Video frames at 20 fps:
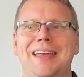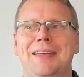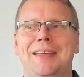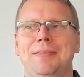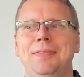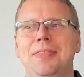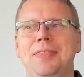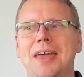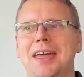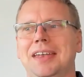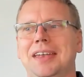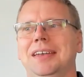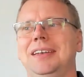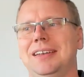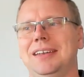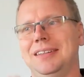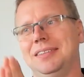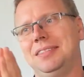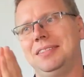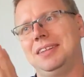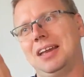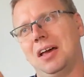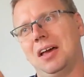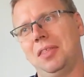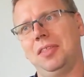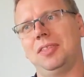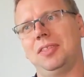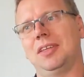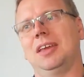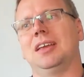Then the
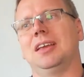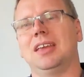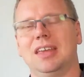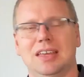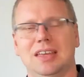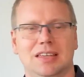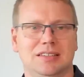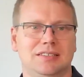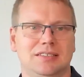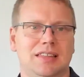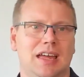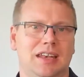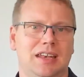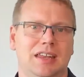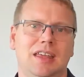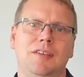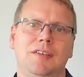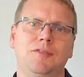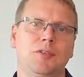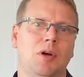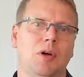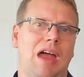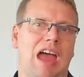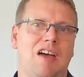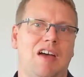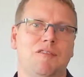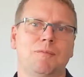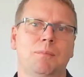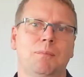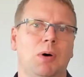other thing is that if you
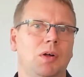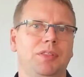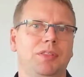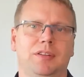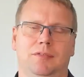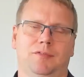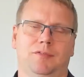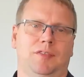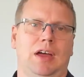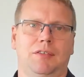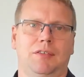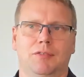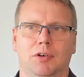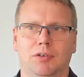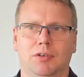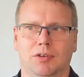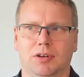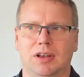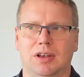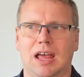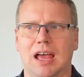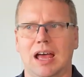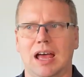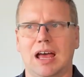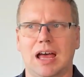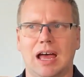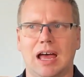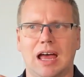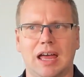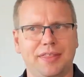have more than 500,
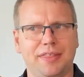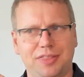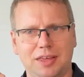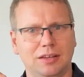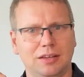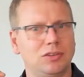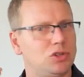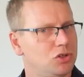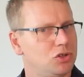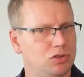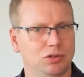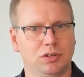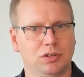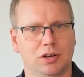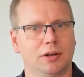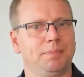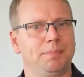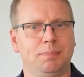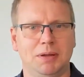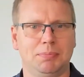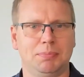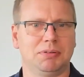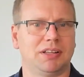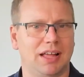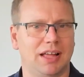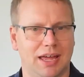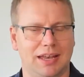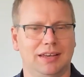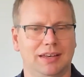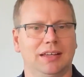I think you should not be
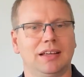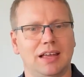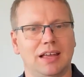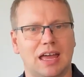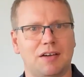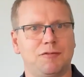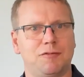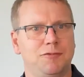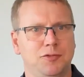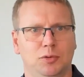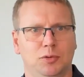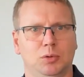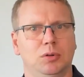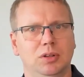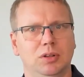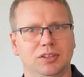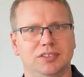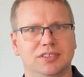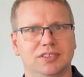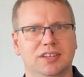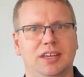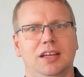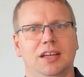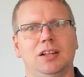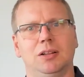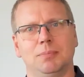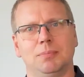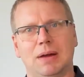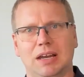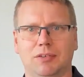planning a
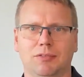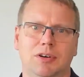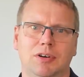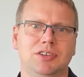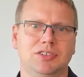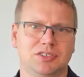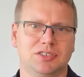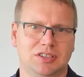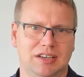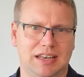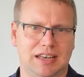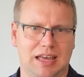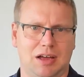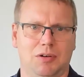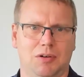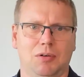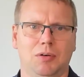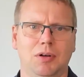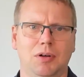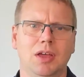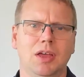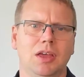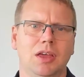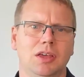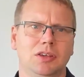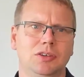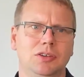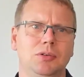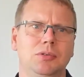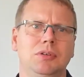full-scale migration now.
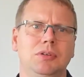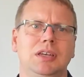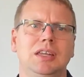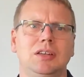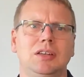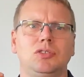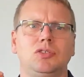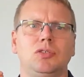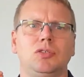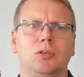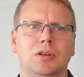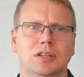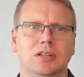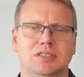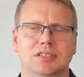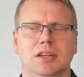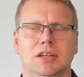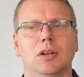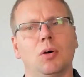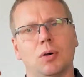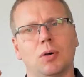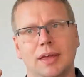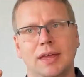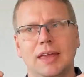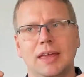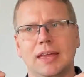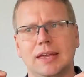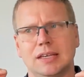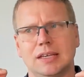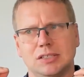You need to consider, okay,
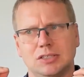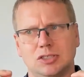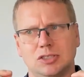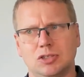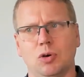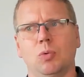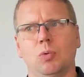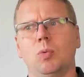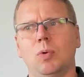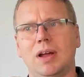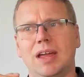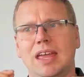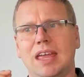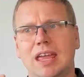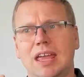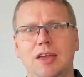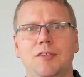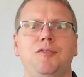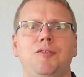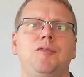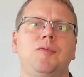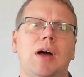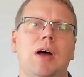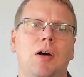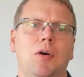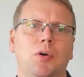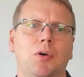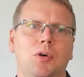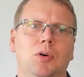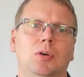so if
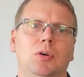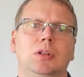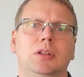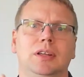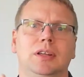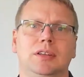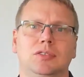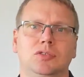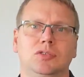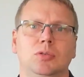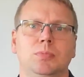our goal is to